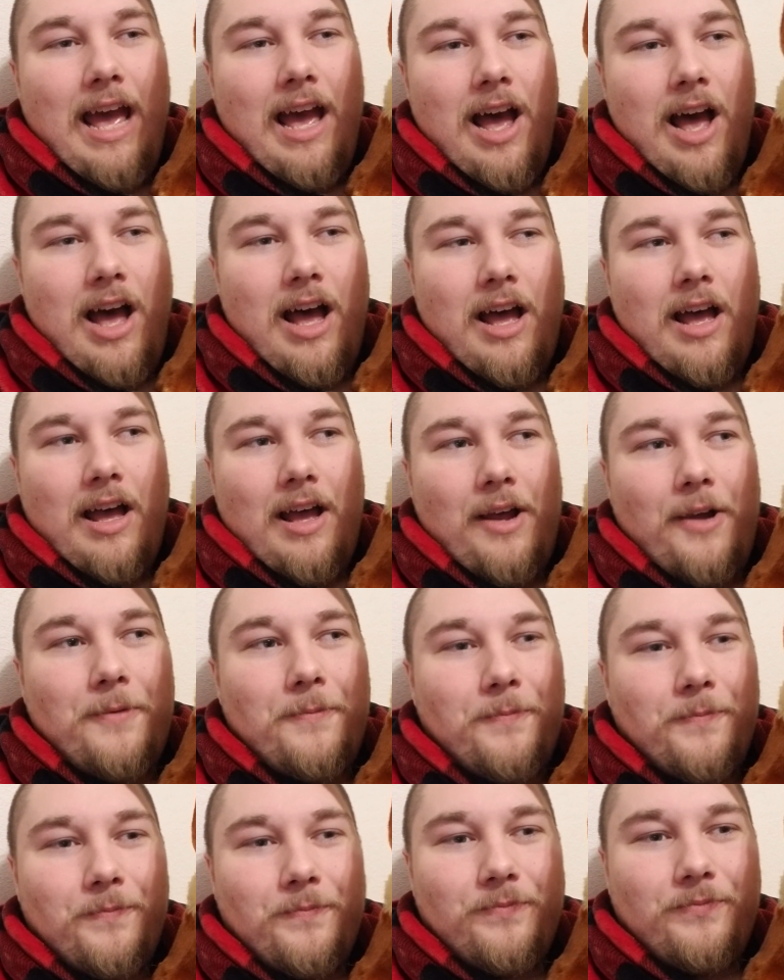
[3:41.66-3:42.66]

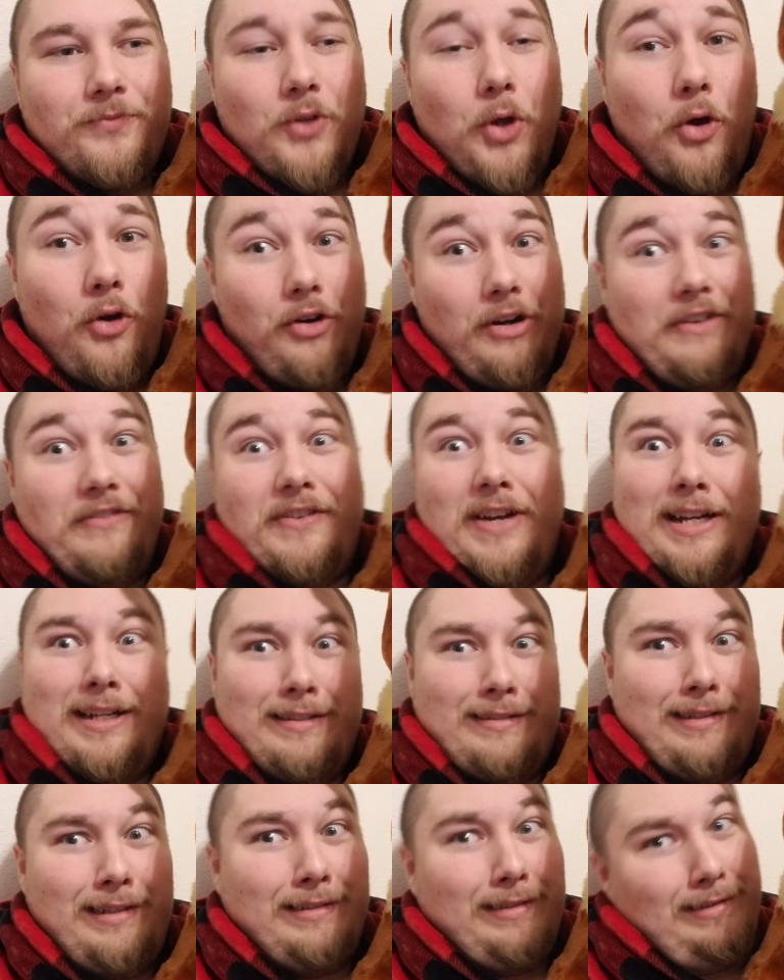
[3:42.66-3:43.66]
or if I
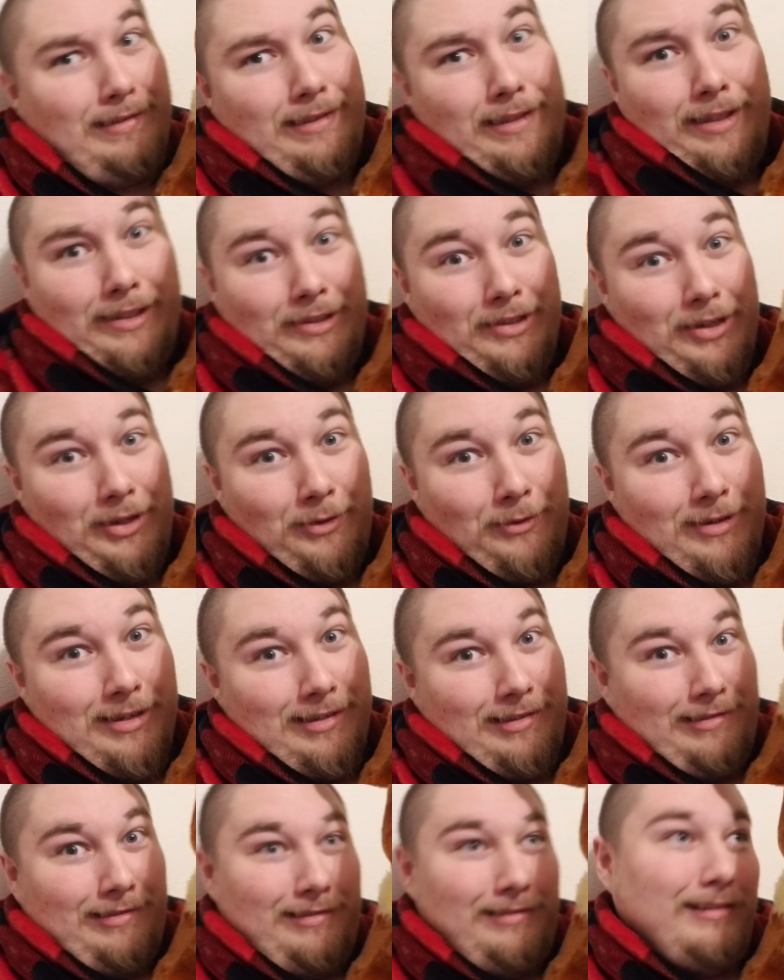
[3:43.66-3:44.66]
decide to steal your
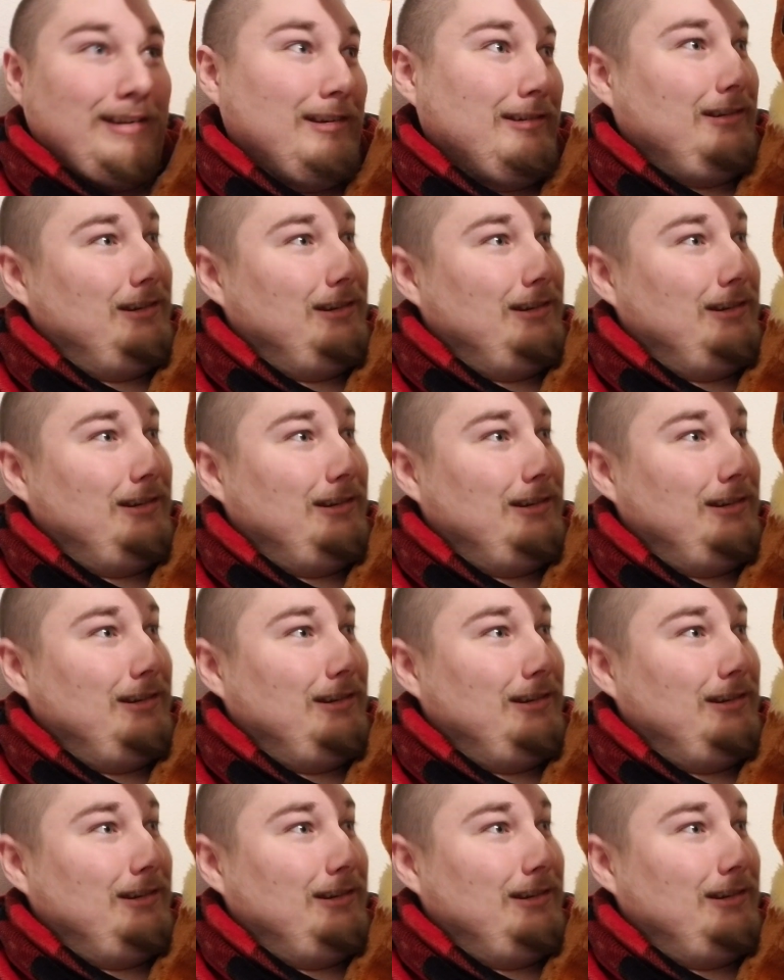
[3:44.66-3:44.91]
question.